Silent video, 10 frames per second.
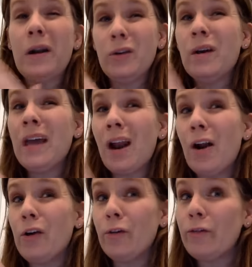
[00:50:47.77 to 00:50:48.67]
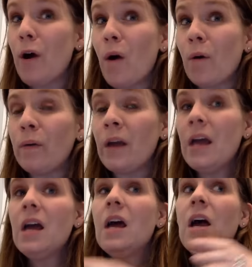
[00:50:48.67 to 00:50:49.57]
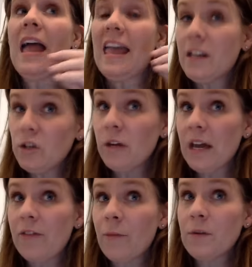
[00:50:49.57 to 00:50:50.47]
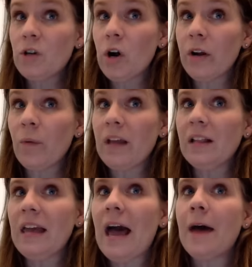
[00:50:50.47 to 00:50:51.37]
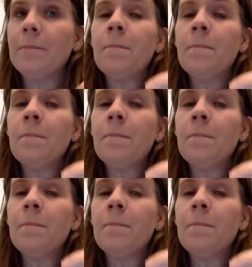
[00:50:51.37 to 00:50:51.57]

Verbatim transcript: You could get it on your phone and you could get it from the Target weekly ad.